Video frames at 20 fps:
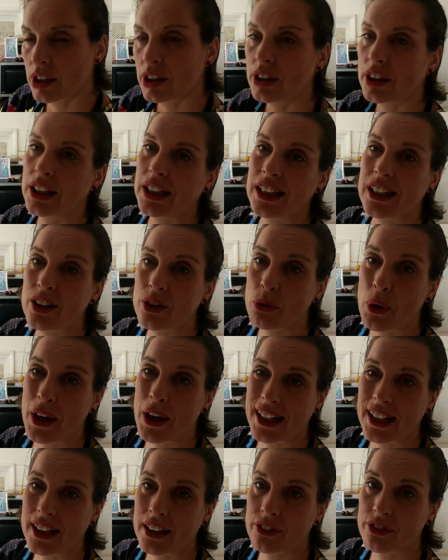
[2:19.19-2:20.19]
need
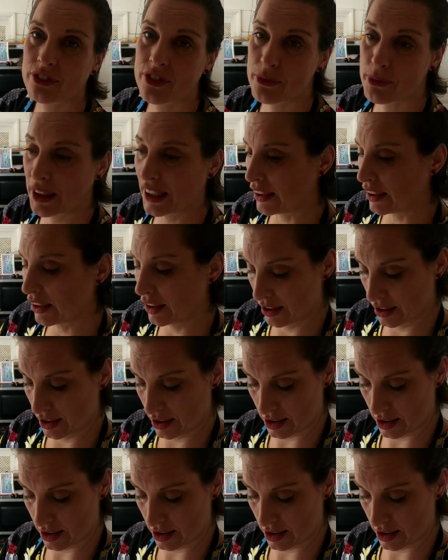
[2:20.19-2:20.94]
weighing for me,